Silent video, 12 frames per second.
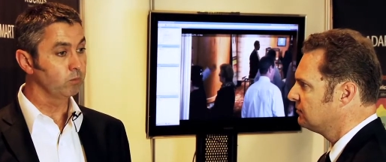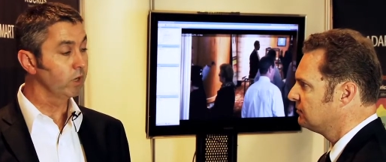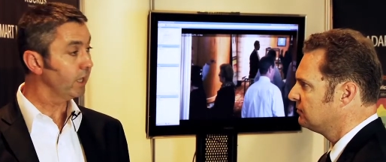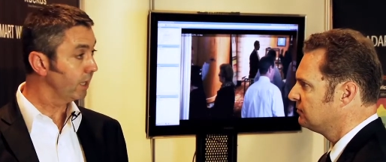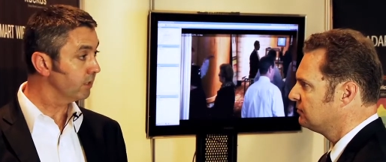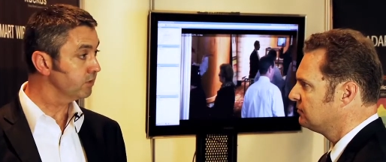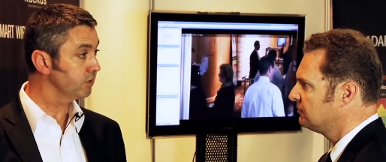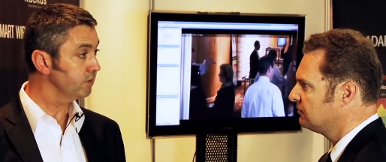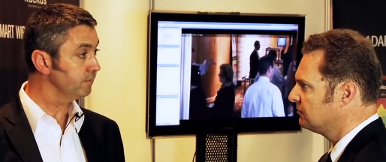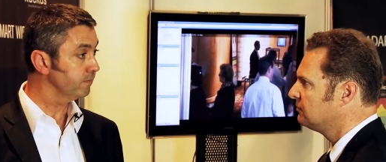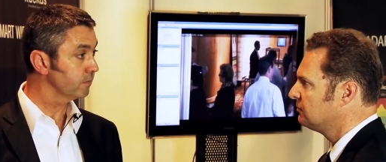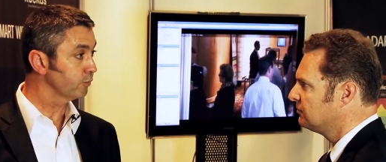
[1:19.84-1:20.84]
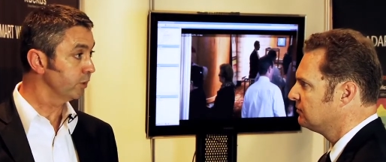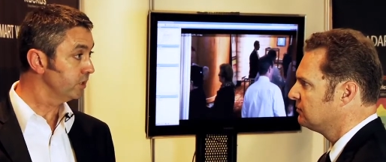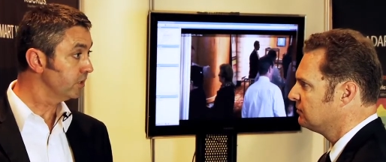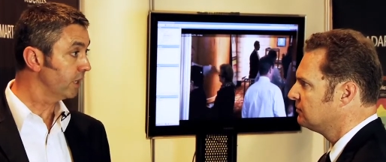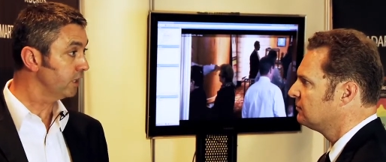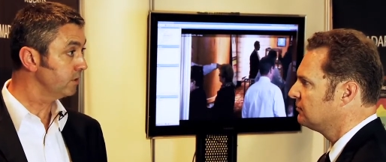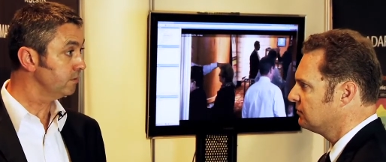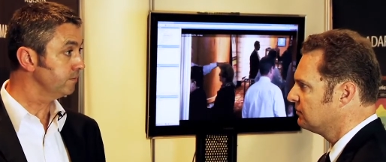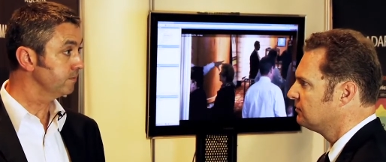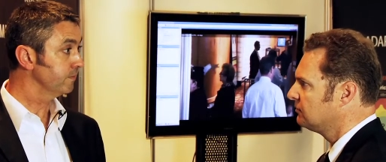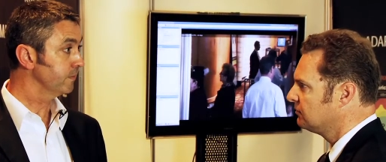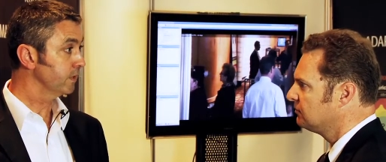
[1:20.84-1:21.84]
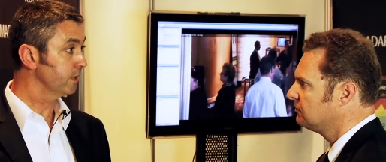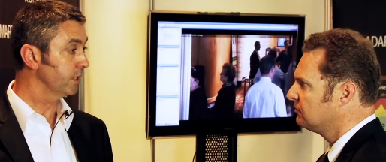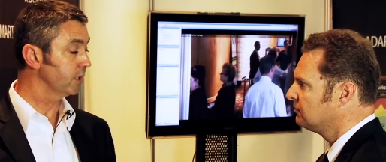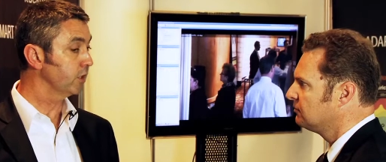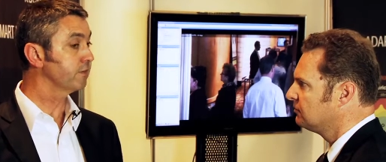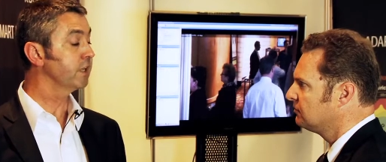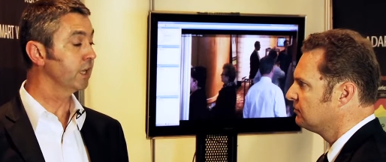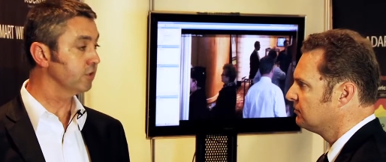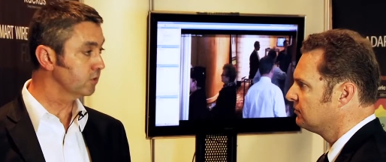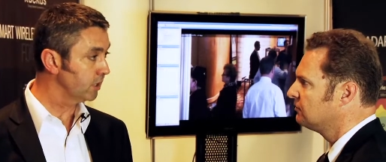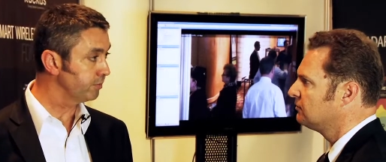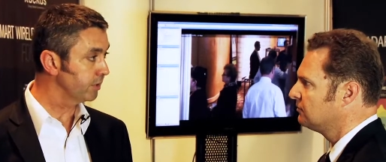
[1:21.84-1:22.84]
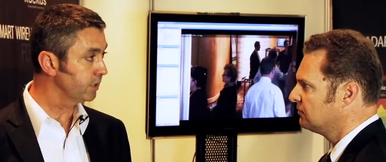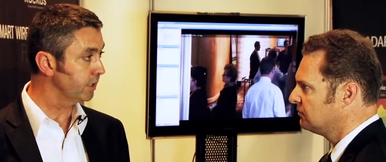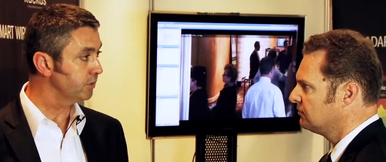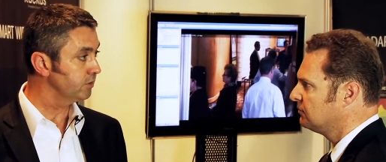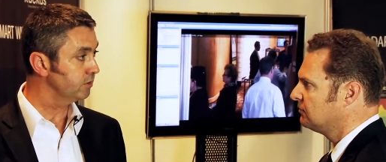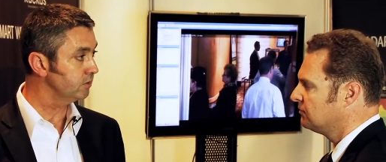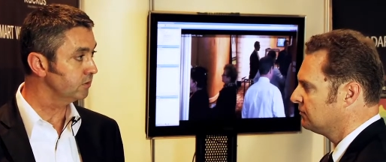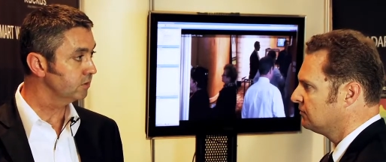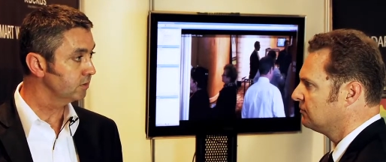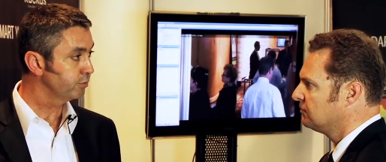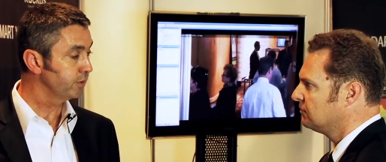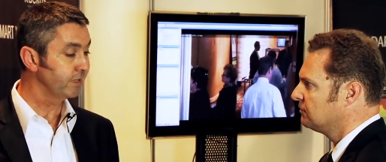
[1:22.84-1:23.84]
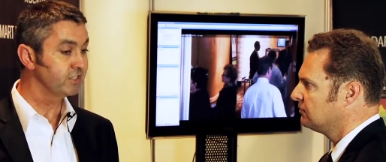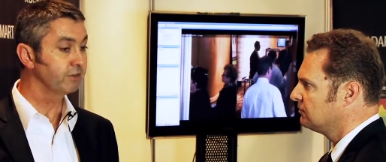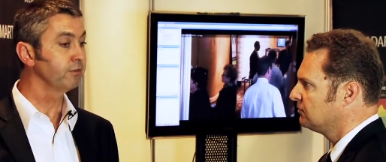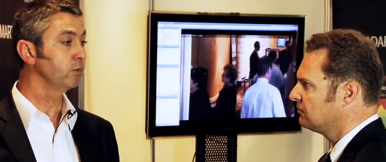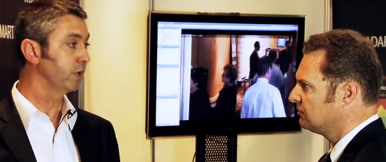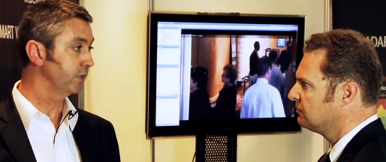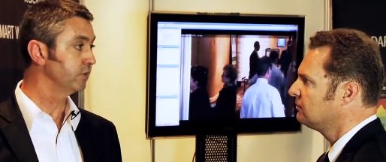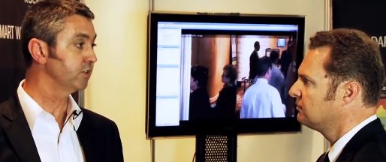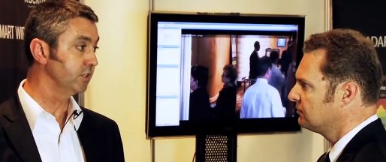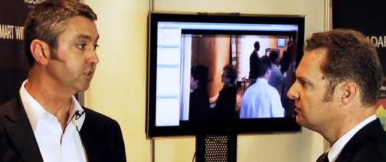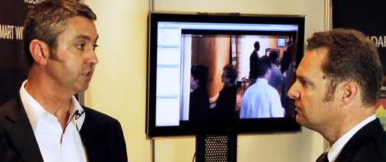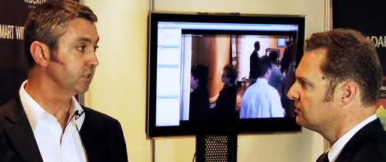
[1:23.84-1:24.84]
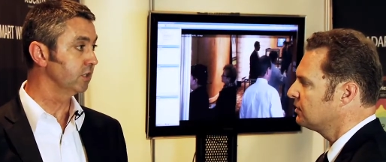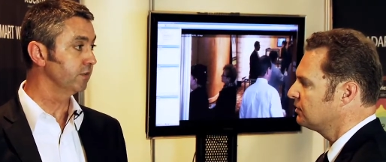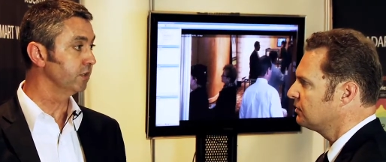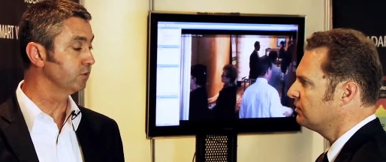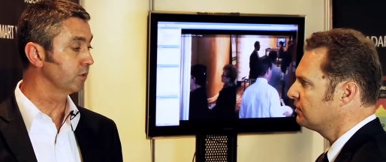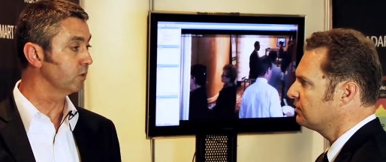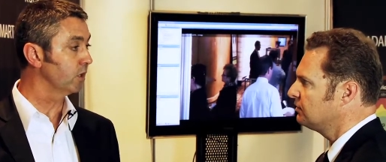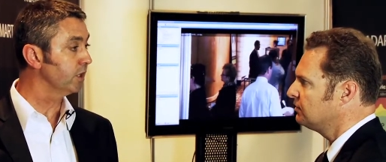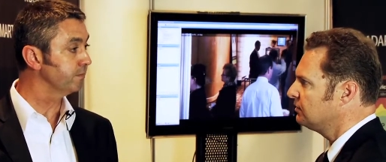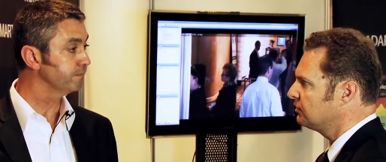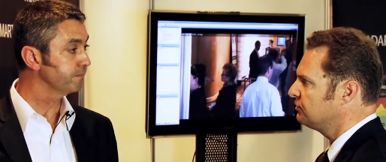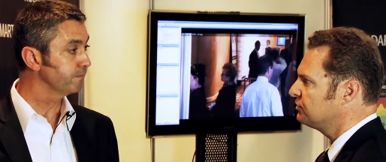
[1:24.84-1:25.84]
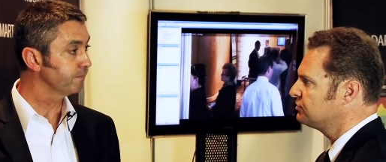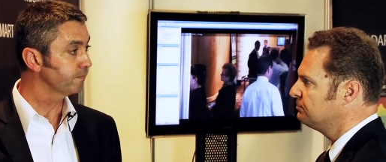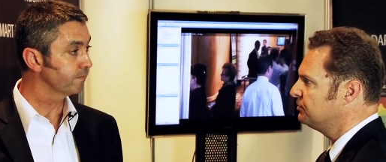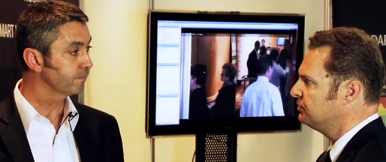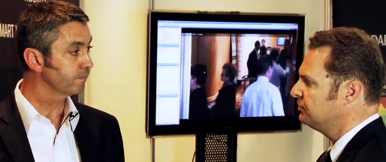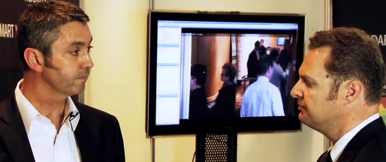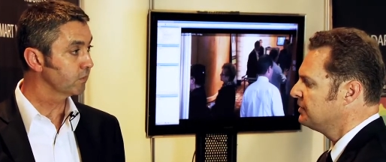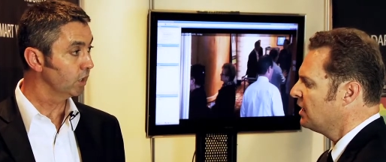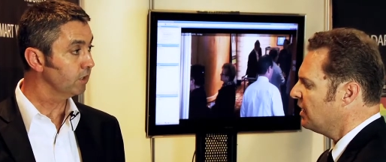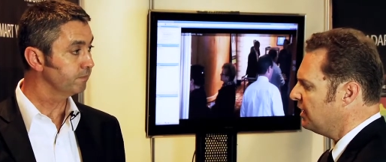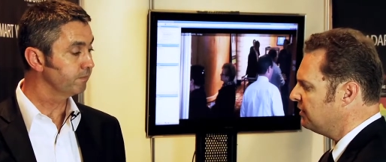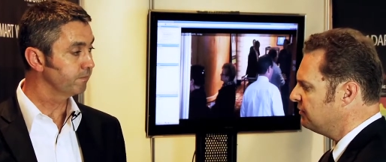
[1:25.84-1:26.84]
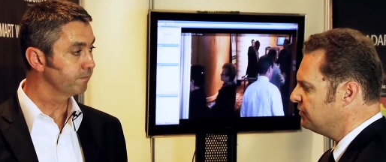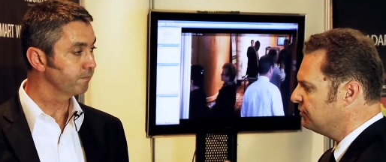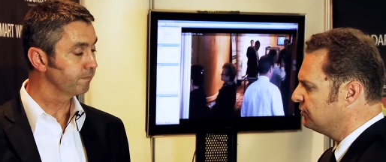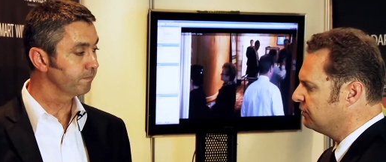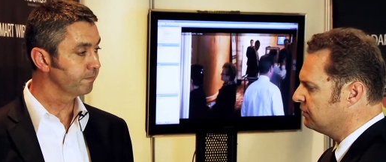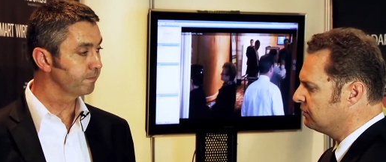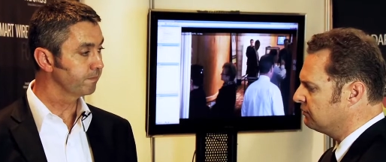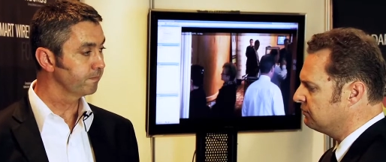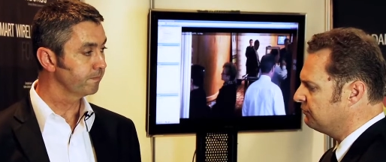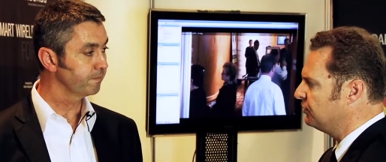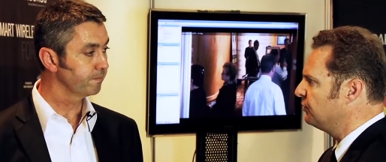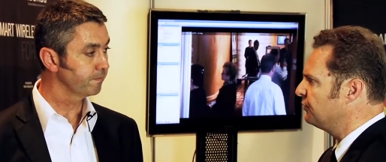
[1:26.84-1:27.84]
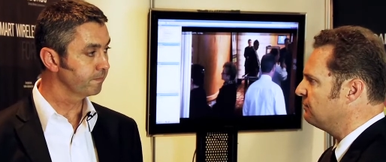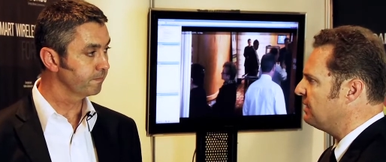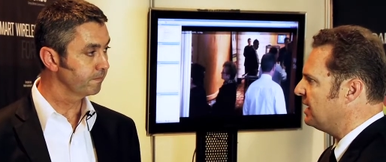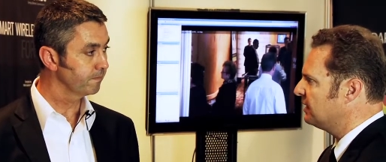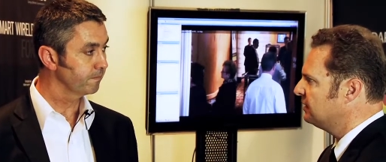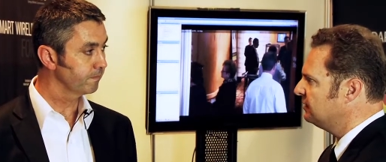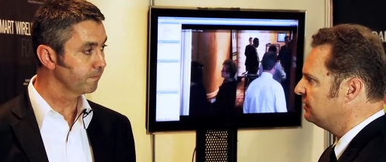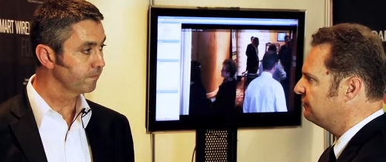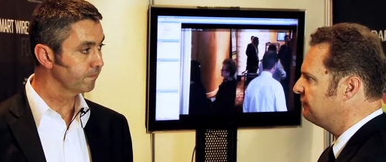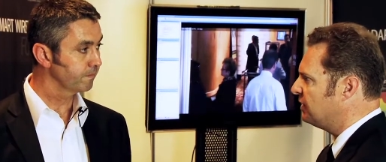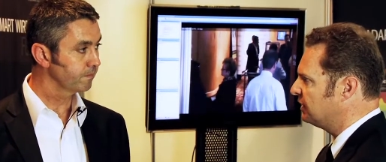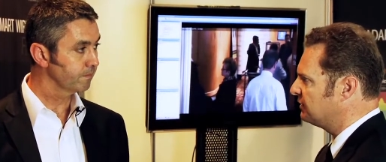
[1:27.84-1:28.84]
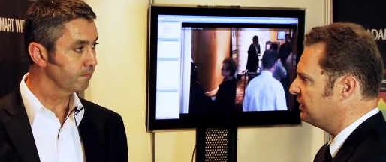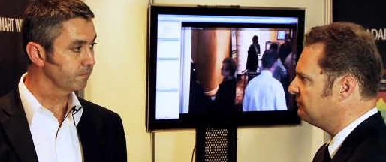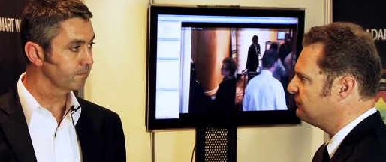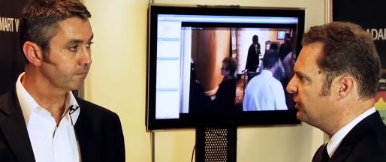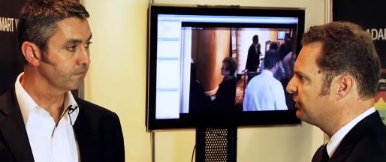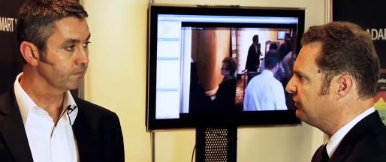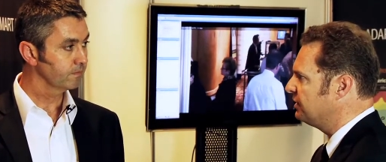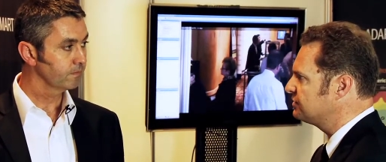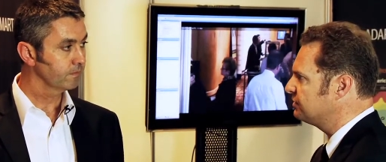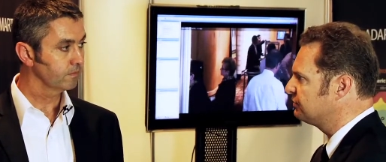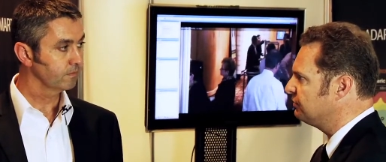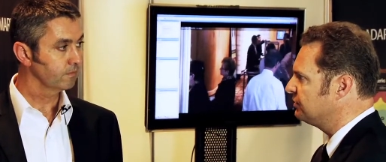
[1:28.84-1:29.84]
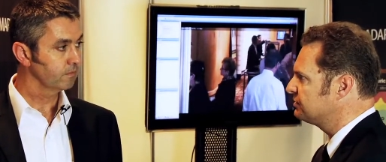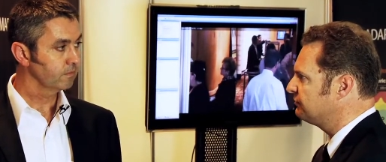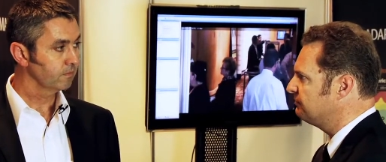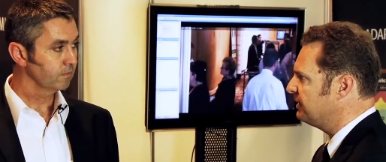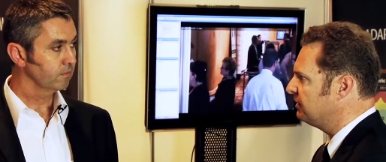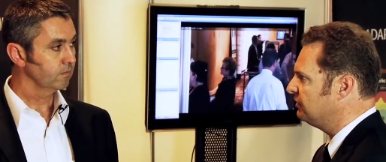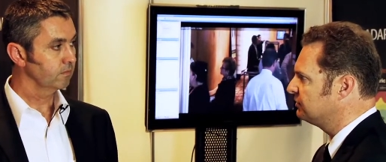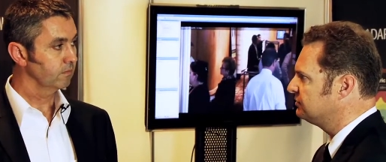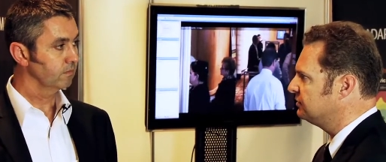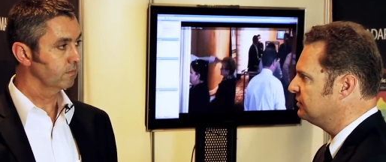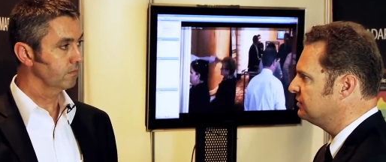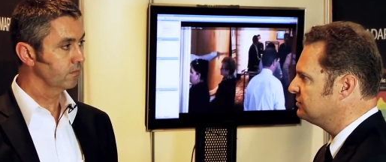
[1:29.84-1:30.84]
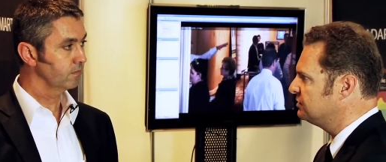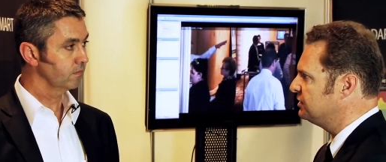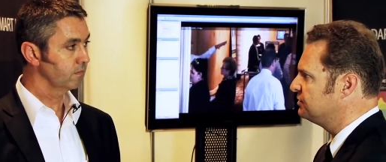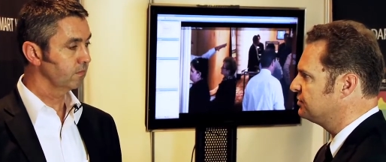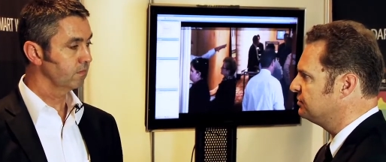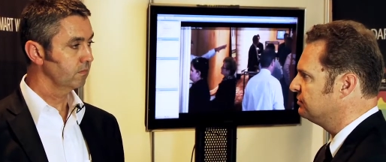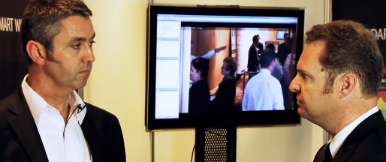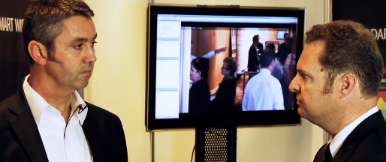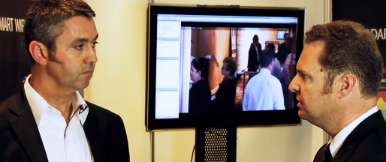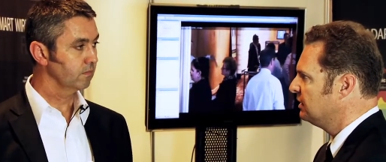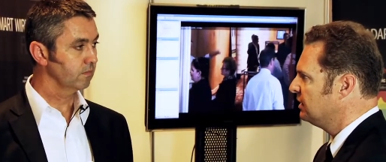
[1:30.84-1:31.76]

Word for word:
Speaker 1: warehousing, retail, uh, a lot of council applications, pretty much everywhere that CCTV is required.
Speaker 2: Across the board. Yeah. And your view on the market, are you finding that migration across from analog to, to digital